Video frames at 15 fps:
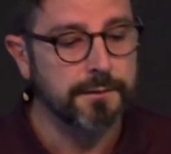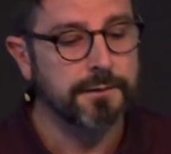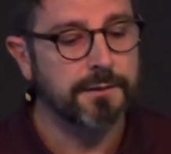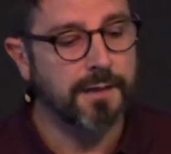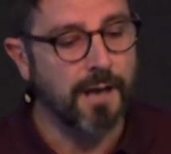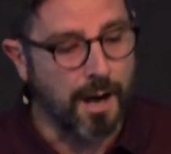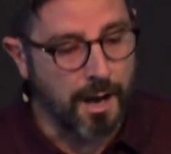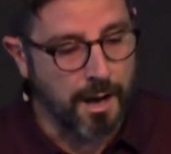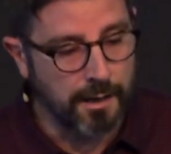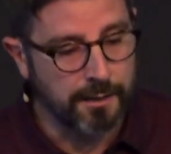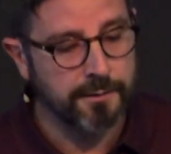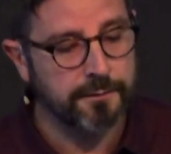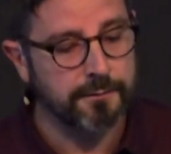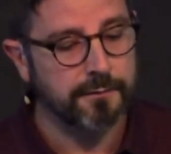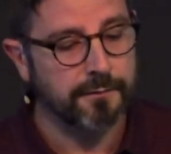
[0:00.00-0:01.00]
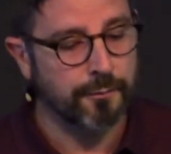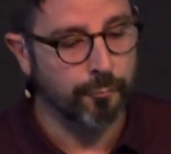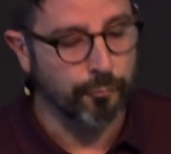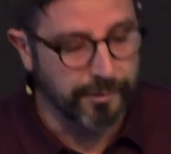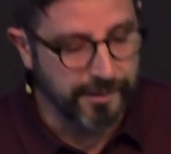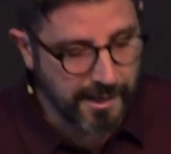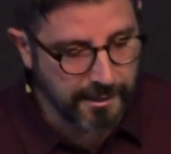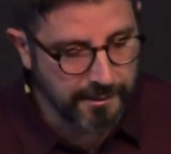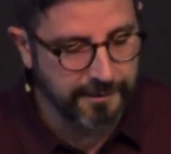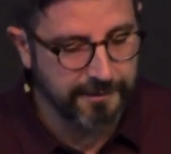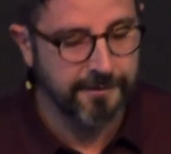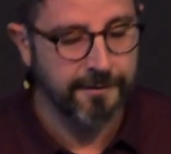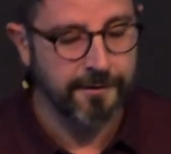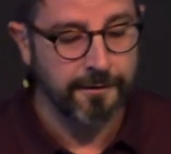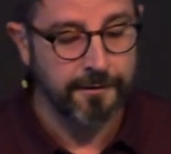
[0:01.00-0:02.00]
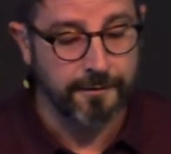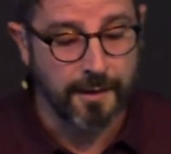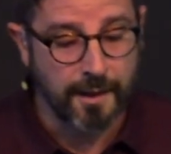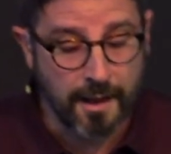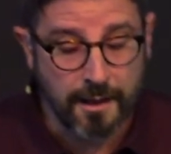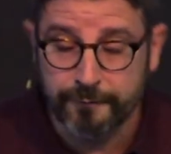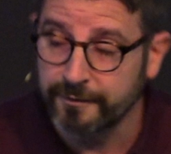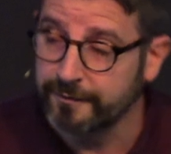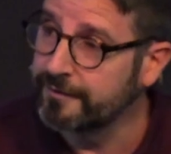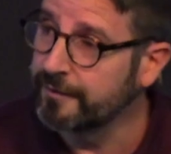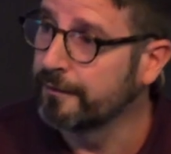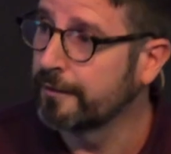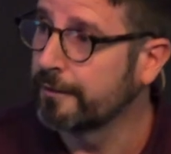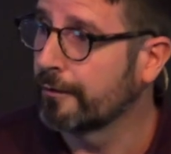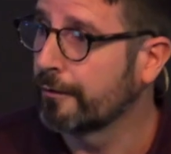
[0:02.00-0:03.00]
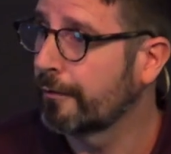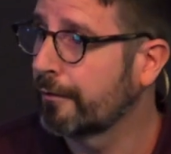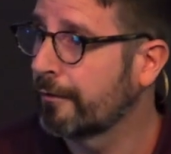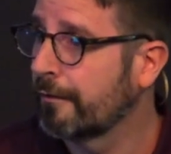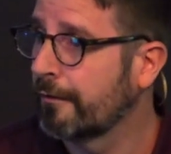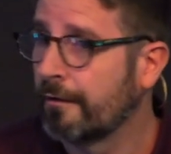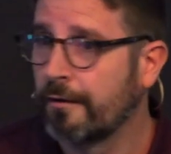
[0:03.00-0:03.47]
God created the heavens and the earth.